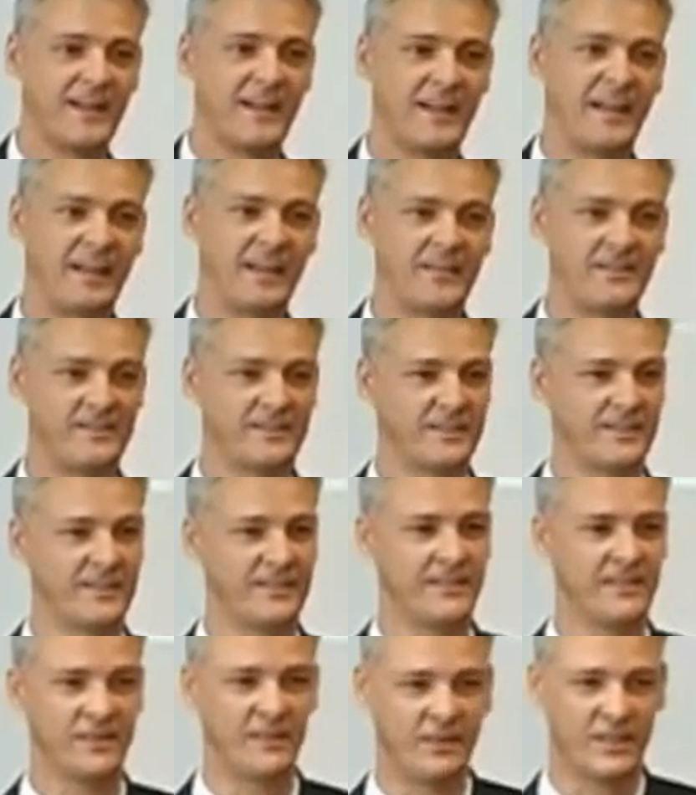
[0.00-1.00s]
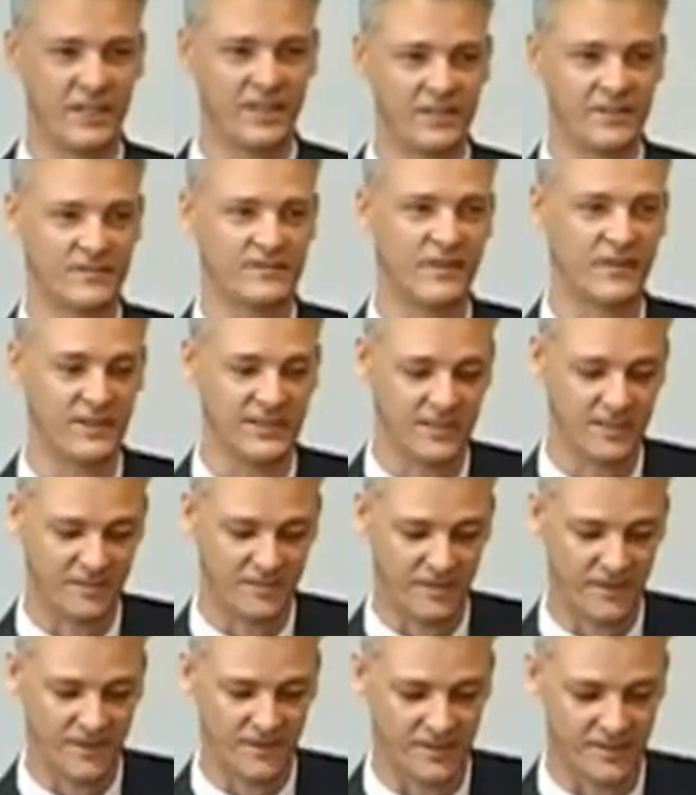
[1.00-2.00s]
and it's very,
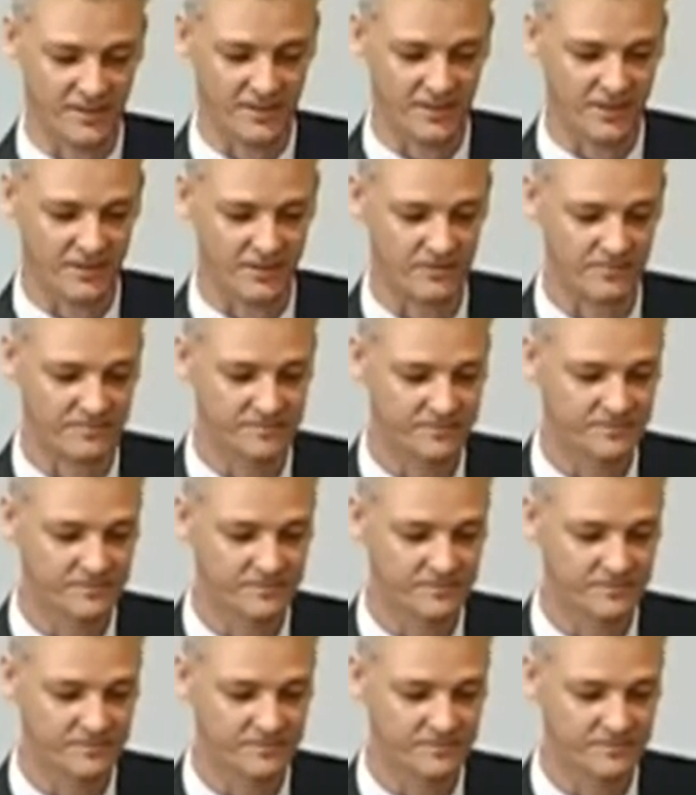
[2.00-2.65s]
very slow.